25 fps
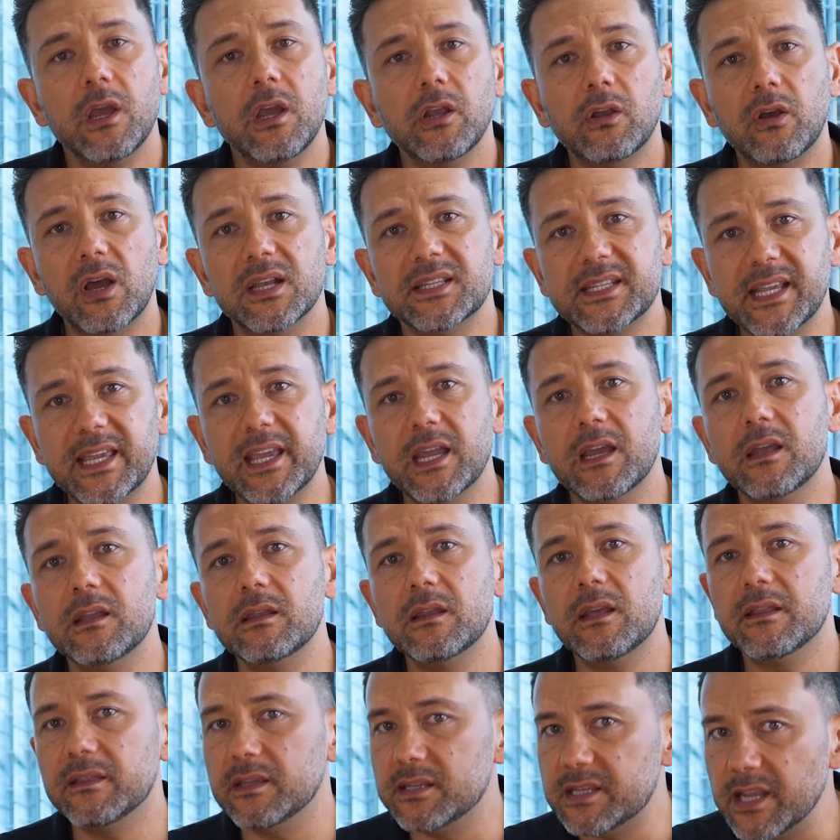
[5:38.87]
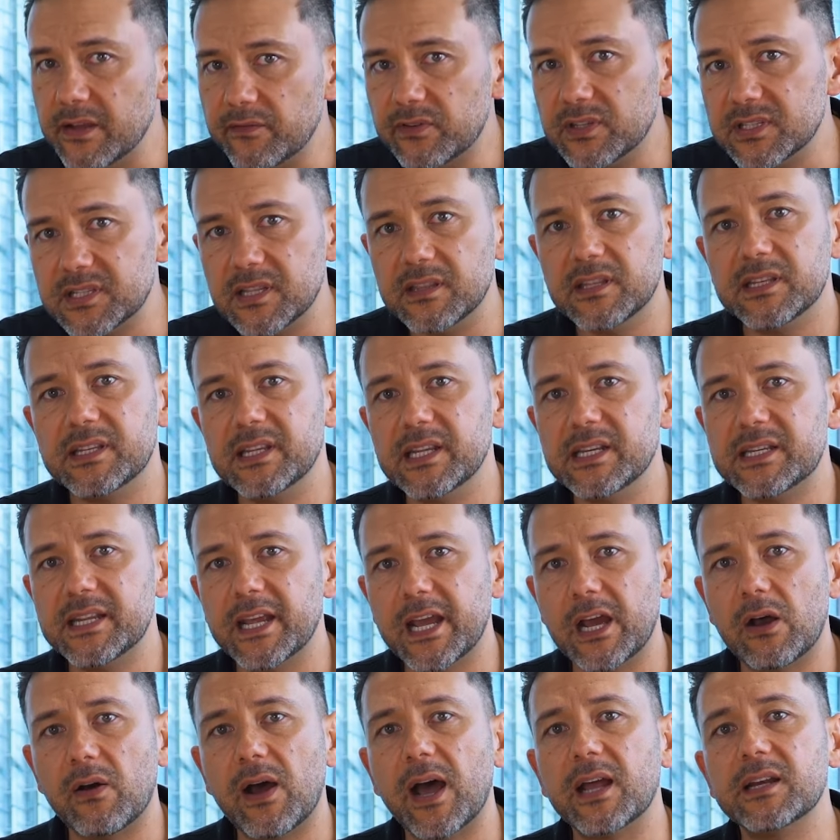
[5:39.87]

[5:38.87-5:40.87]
Guys, again, the devil is in the detail,